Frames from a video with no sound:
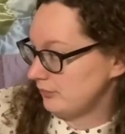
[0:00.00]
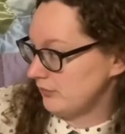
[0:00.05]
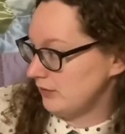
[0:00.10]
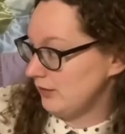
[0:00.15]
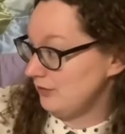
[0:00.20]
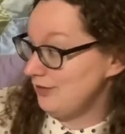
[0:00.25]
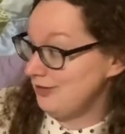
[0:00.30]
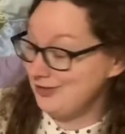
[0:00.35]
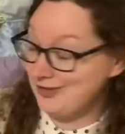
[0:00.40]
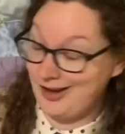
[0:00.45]

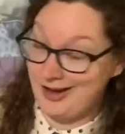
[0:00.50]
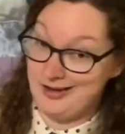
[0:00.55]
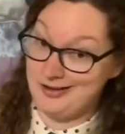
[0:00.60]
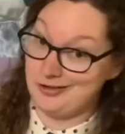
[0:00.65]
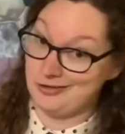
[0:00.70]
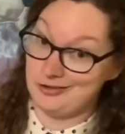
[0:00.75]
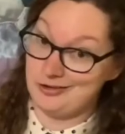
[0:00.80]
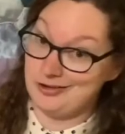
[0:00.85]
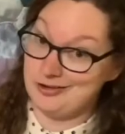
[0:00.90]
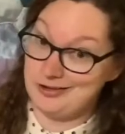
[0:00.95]
The
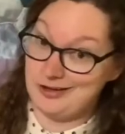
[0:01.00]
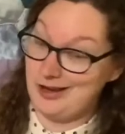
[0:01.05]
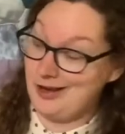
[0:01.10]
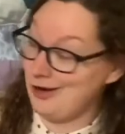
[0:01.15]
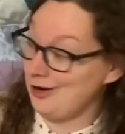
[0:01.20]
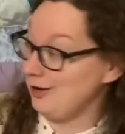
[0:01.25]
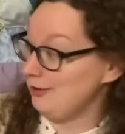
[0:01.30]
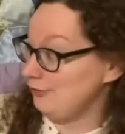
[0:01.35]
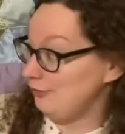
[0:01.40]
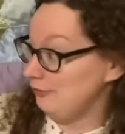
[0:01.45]
tiger didn't
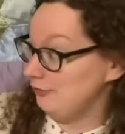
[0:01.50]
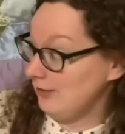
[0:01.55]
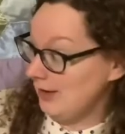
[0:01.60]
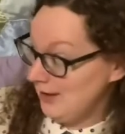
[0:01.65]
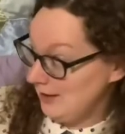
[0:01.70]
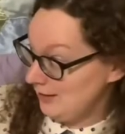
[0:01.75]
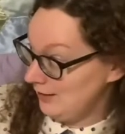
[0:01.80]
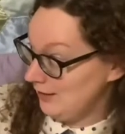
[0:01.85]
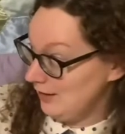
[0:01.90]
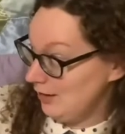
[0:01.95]
care a
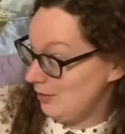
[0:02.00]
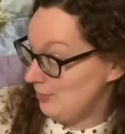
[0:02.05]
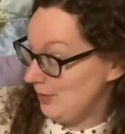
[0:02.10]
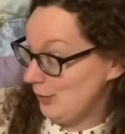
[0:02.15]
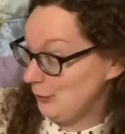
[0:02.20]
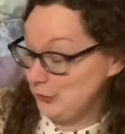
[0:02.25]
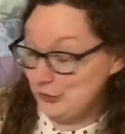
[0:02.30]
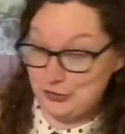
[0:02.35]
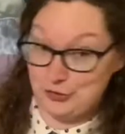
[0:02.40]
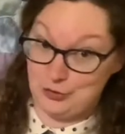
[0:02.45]
fig
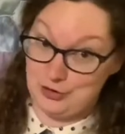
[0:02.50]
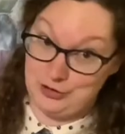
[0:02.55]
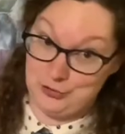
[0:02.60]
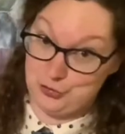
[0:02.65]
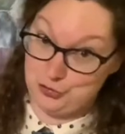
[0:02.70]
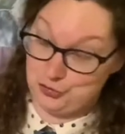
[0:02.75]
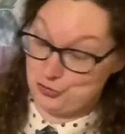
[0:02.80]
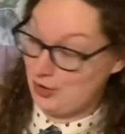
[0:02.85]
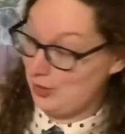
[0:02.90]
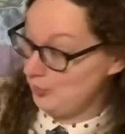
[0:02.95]
about
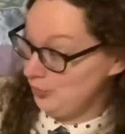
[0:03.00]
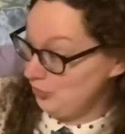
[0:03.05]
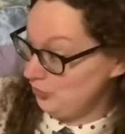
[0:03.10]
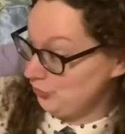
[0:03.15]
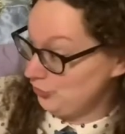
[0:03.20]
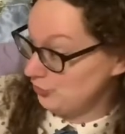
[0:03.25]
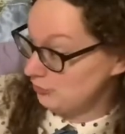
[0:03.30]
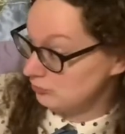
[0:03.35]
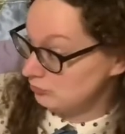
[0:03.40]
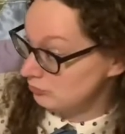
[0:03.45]
Sooki's
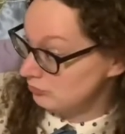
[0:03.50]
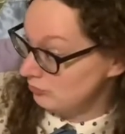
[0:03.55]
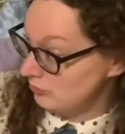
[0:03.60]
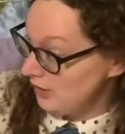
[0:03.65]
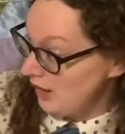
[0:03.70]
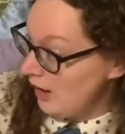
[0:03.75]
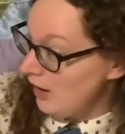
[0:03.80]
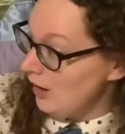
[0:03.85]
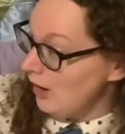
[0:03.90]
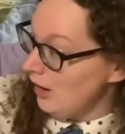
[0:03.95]
troubles,
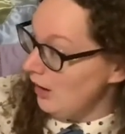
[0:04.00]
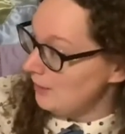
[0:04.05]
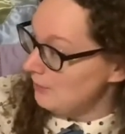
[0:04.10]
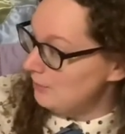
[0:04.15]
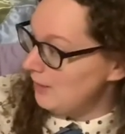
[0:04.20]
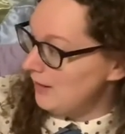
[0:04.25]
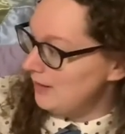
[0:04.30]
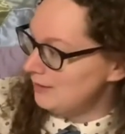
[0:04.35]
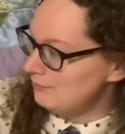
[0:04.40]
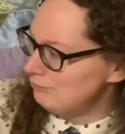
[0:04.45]

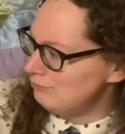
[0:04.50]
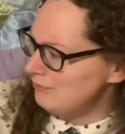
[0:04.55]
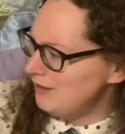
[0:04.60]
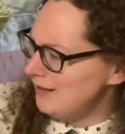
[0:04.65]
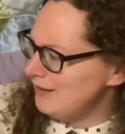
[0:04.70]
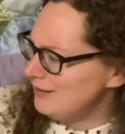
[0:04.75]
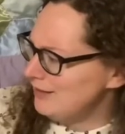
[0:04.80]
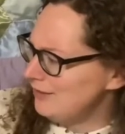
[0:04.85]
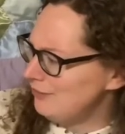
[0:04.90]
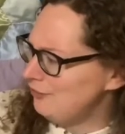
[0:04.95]
but
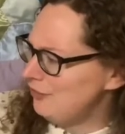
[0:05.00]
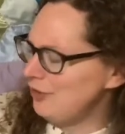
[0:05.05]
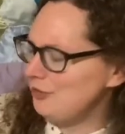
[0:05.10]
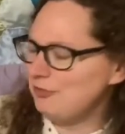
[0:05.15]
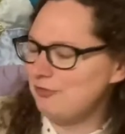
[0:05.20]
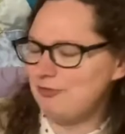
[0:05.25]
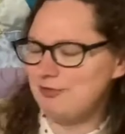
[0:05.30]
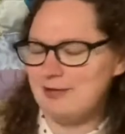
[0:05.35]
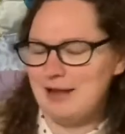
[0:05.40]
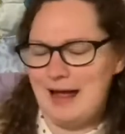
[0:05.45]
he did feel
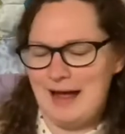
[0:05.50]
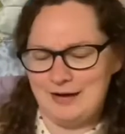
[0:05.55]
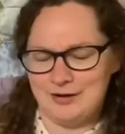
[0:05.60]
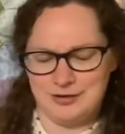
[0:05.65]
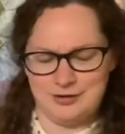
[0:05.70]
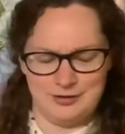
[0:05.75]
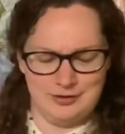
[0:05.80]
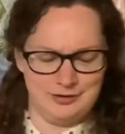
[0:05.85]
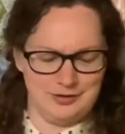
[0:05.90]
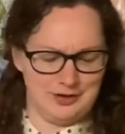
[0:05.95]

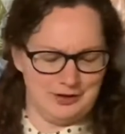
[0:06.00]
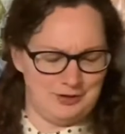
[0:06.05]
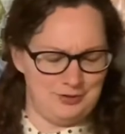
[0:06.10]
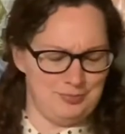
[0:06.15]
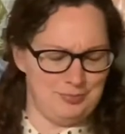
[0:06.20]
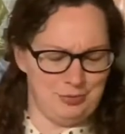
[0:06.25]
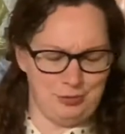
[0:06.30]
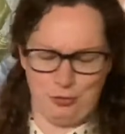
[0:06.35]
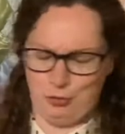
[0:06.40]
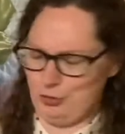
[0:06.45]
flattered and
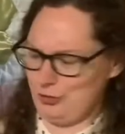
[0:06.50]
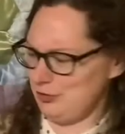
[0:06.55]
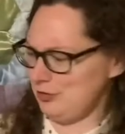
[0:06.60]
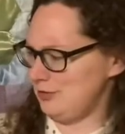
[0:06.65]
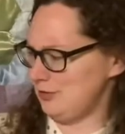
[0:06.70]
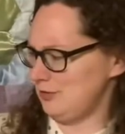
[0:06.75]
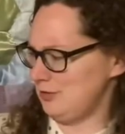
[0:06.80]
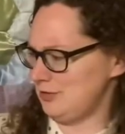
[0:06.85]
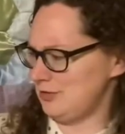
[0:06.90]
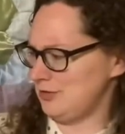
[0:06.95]

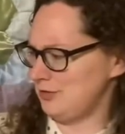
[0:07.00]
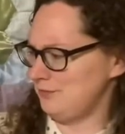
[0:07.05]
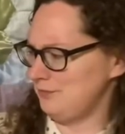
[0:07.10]
important.